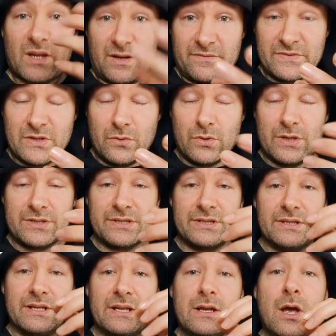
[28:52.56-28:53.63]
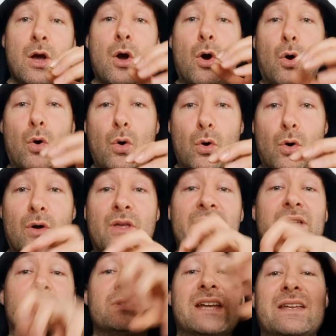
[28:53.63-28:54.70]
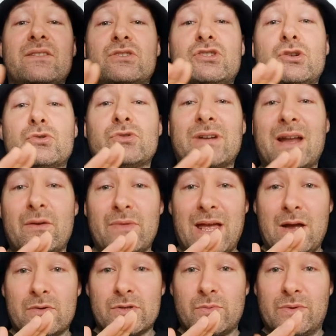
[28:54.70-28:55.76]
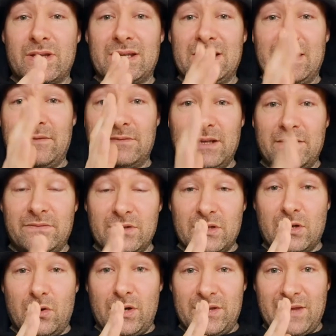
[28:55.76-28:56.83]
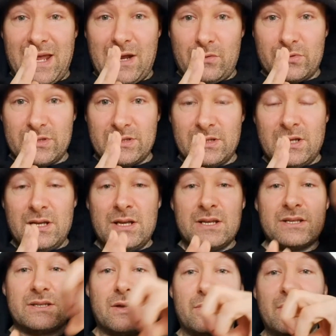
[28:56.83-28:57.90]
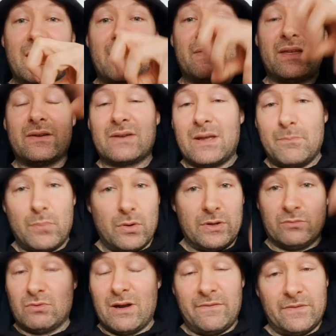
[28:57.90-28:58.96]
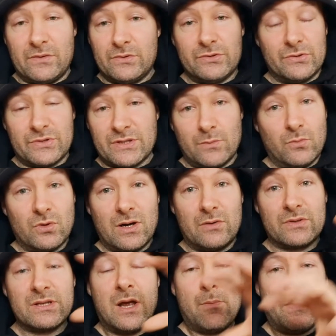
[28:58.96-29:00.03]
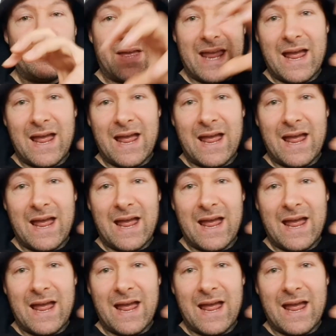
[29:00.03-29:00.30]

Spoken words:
and sole custody, or they'll take the children out the house when they leave, leaving the guy in the house, so that and they'll get put in a refuge or somewhere else. But they